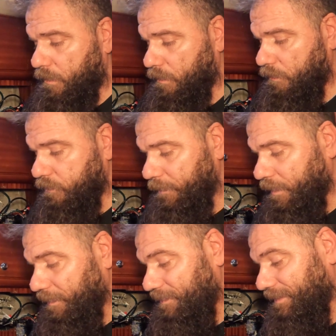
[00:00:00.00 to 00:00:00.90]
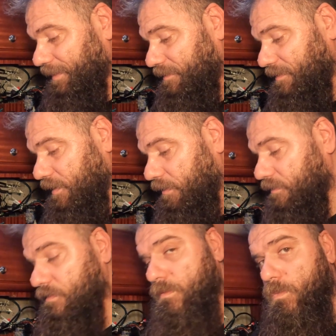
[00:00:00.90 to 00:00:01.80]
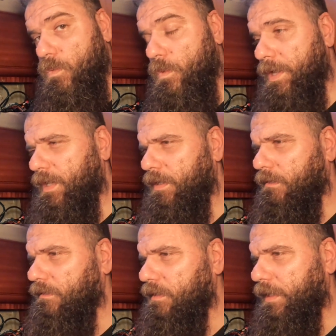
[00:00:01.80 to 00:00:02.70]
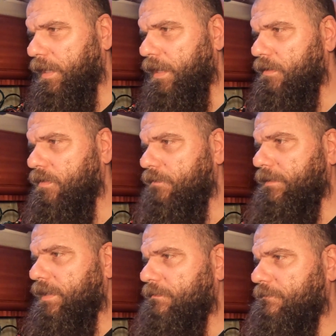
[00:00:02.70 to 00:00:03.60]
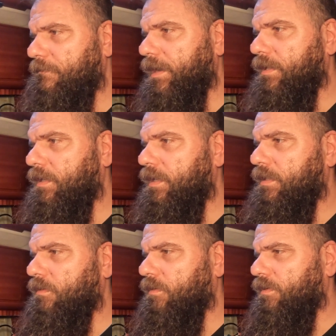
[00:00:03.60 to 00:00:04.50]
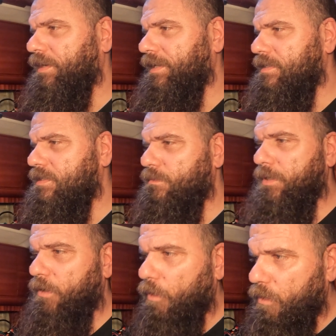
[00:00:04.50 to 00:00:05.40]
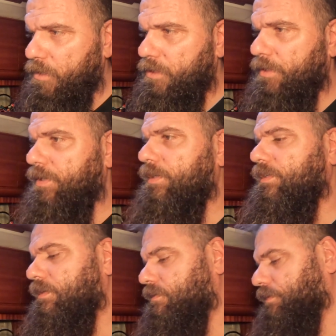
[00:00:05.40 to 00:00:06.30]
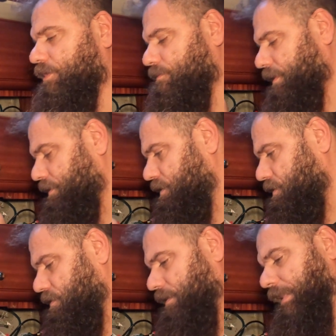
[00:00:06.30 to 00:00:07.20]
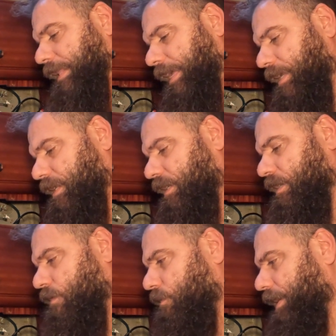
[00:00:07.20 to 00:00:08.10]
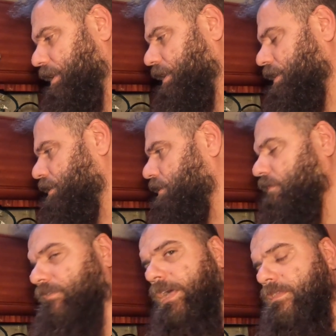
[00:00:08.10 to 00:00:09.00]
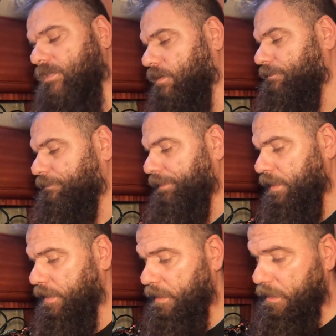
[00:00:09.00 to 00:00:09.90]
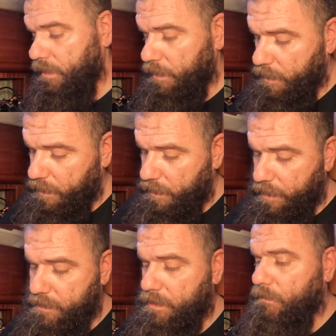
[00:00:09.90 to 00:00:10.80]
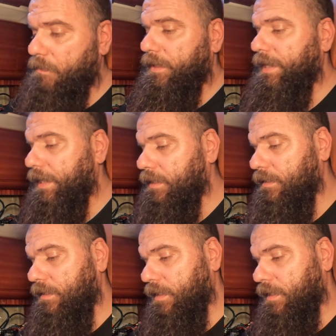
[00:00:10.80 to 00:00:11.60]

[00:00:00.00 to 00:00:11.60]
Also because this looks really old and I don't know if I can find it or it needs to be ordered, which means delaying and waiting and all of that. So let's see what we got.